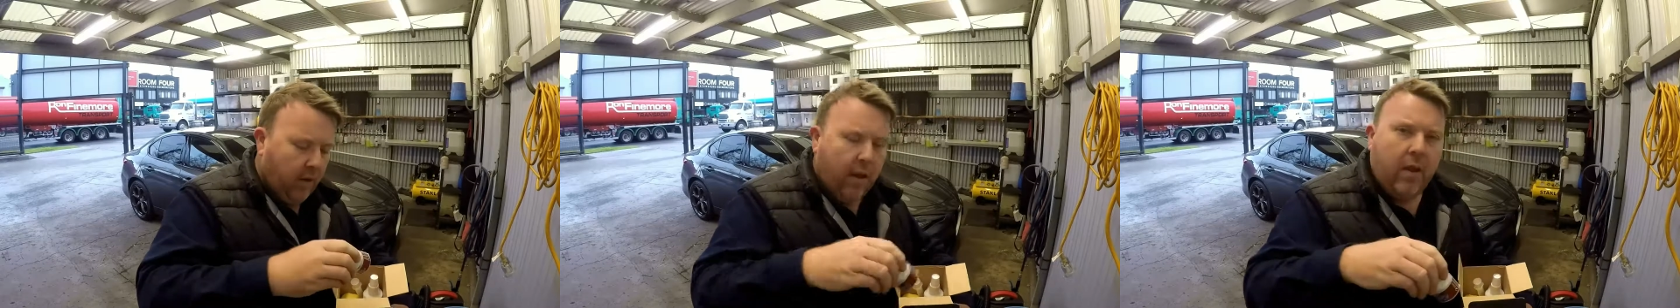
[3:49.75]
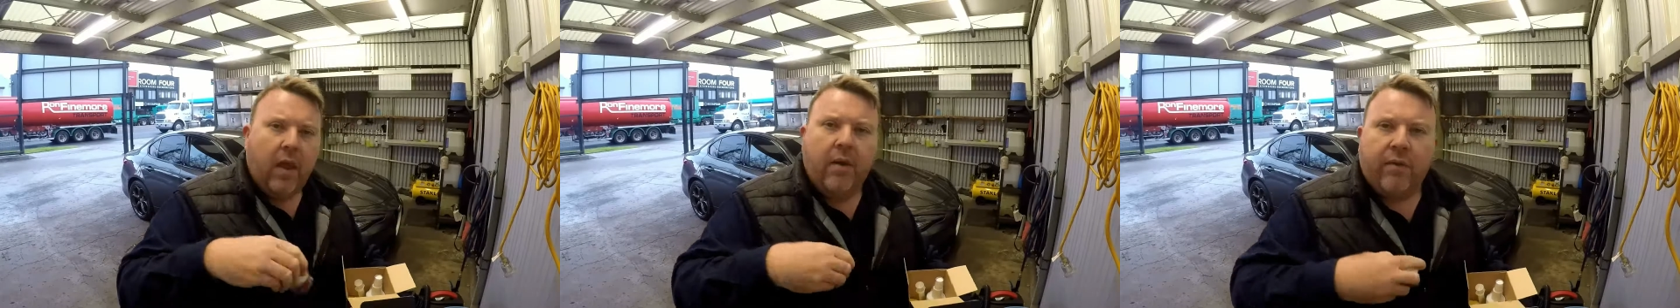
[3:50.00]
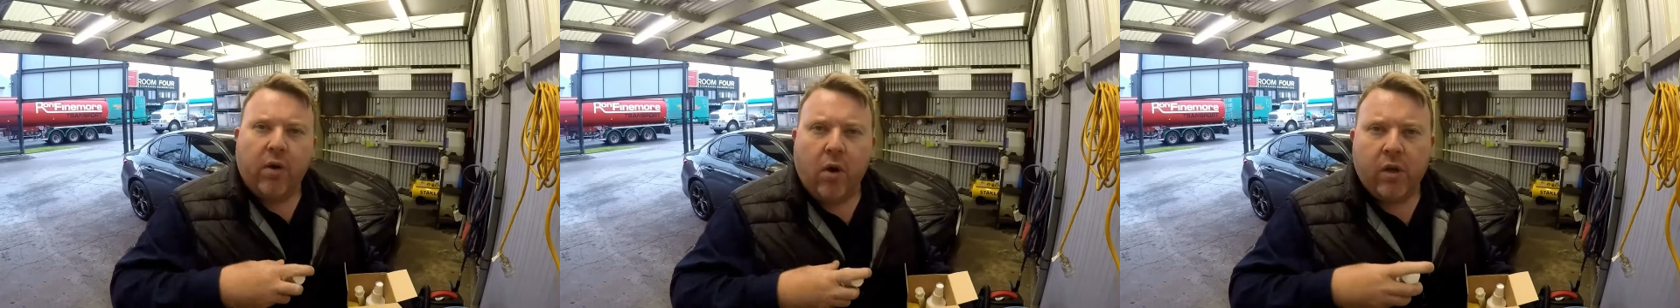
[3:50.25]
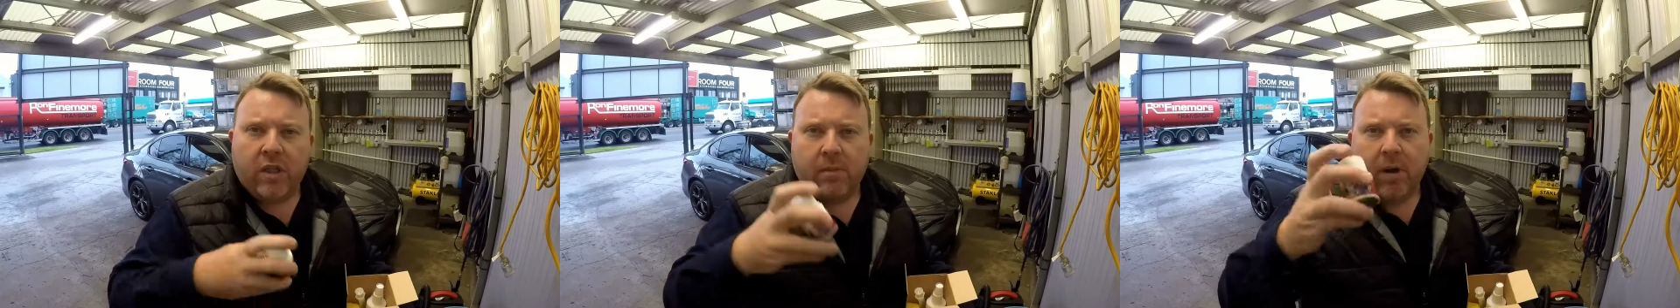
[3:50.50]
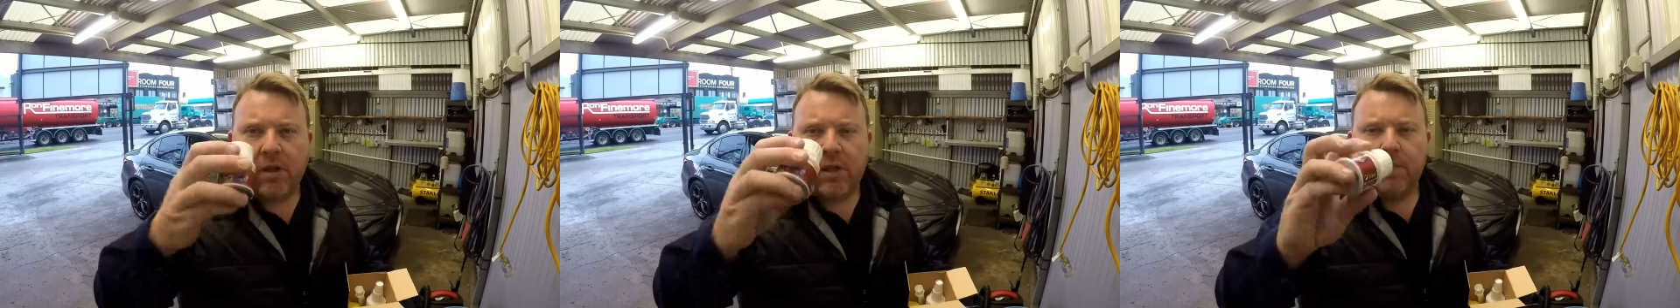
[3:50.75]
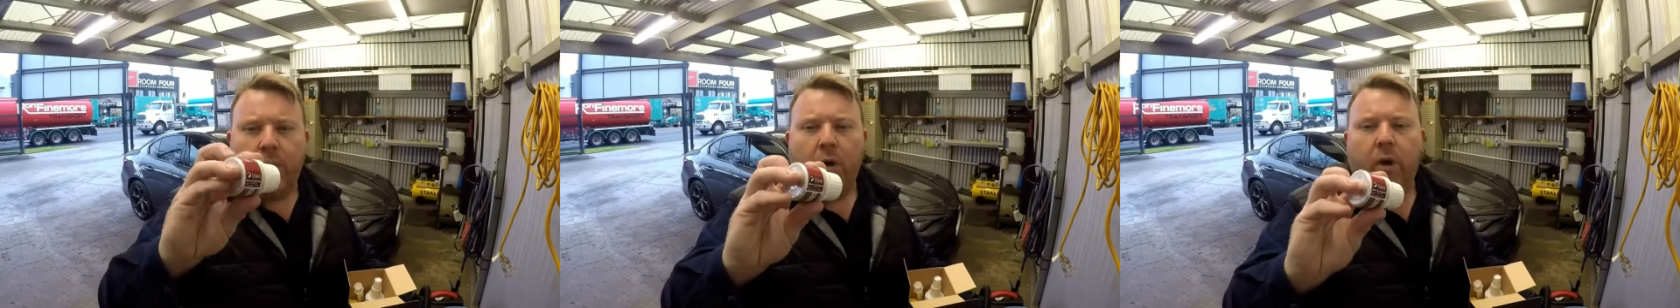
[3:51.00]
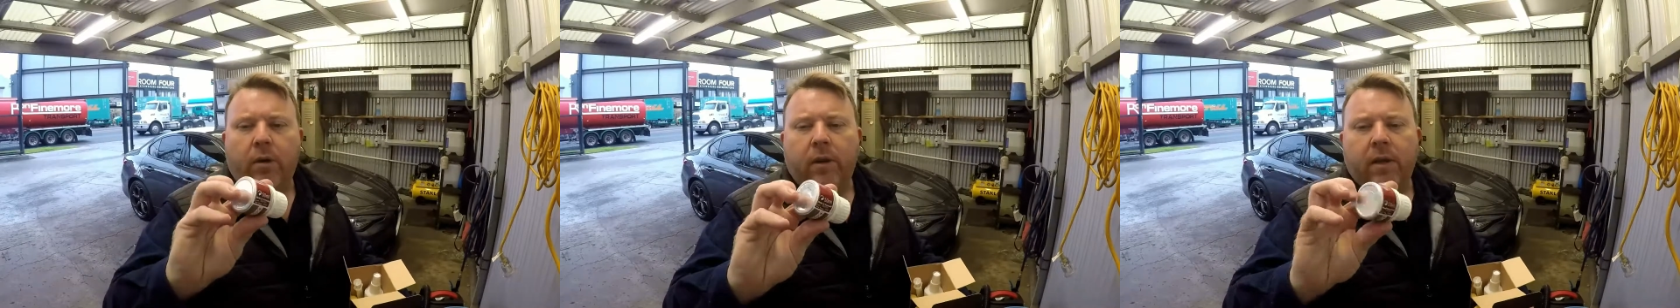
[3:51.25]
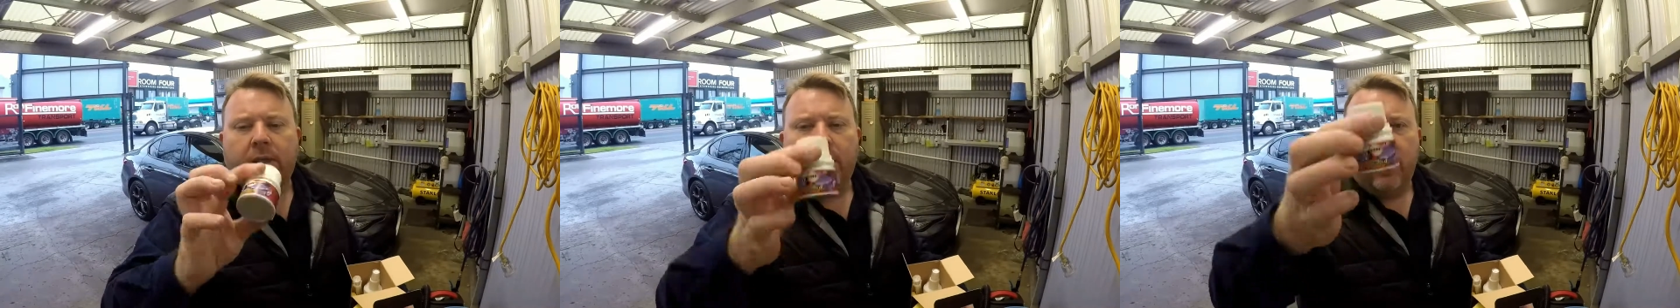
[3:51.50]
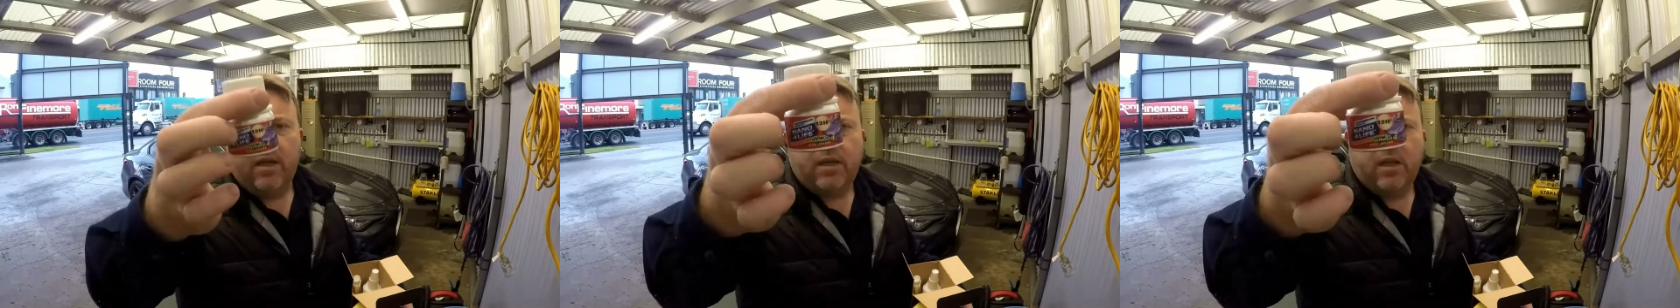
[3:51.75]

And then of course the most important is the